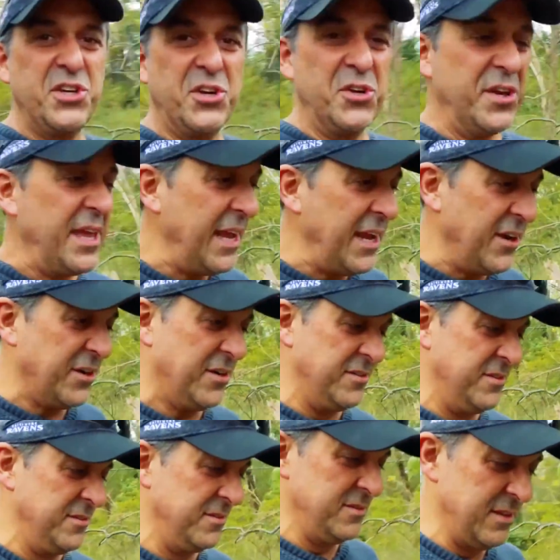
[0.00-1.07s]
still here.
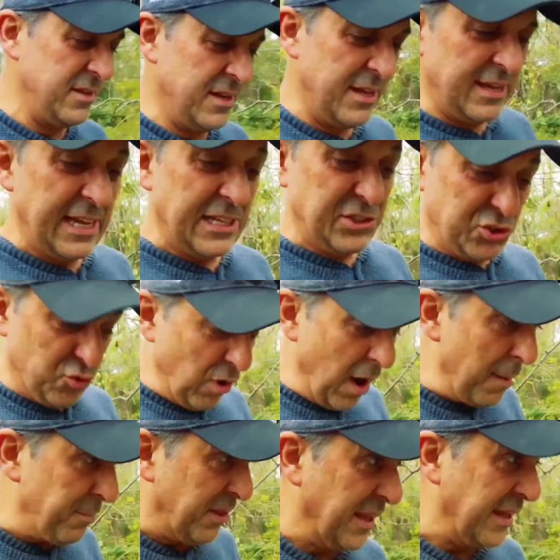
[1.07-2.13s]
It's
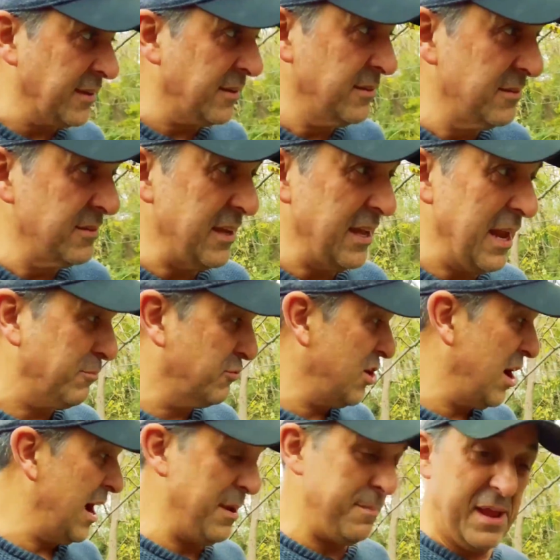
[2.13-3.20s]
crumbling, and I'm
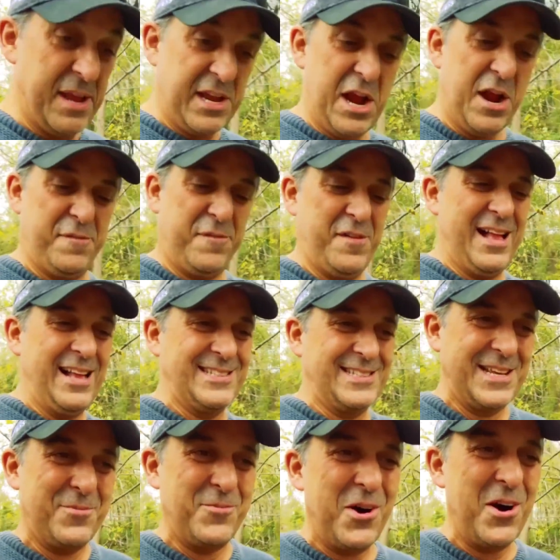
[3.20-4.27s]
trying to be careful
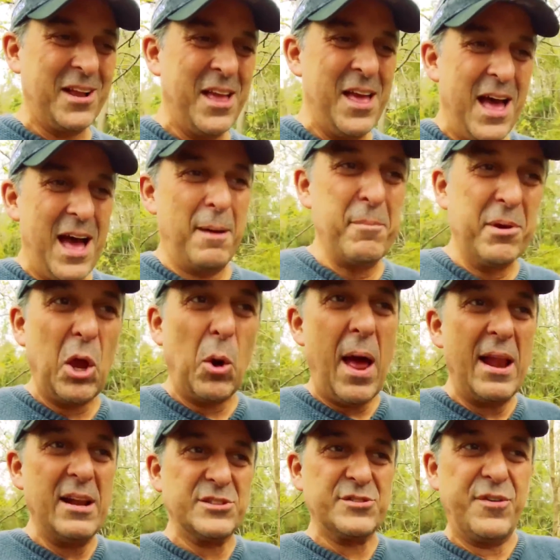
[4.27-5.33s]
as I walk. I'm gonna go
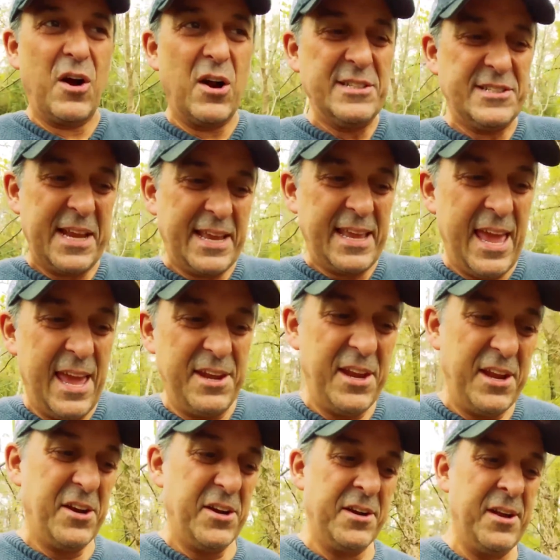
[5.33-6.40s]
out as far as I can
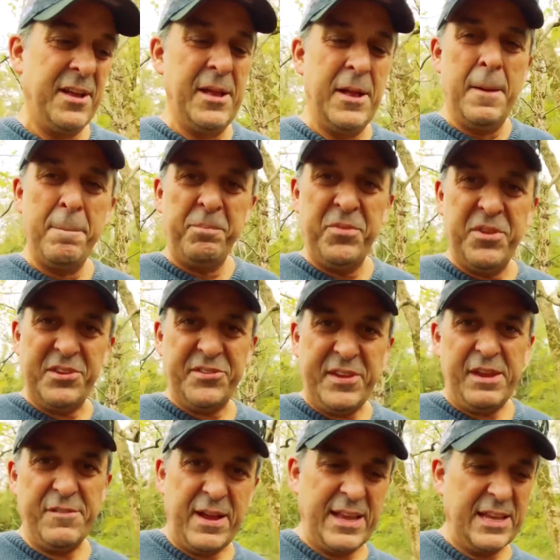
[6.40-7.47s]
here to
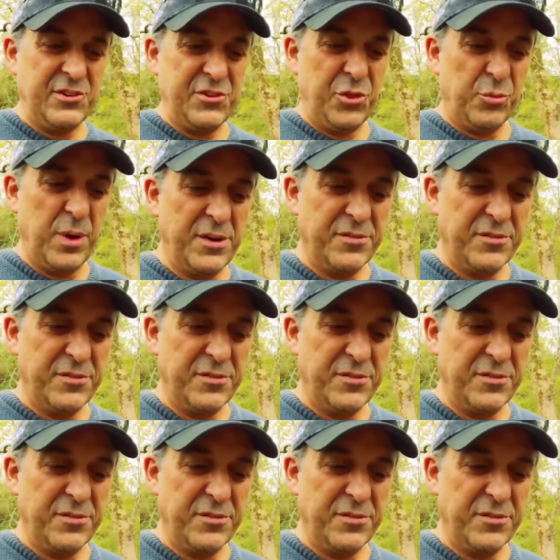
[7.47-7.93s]
see if I can get to the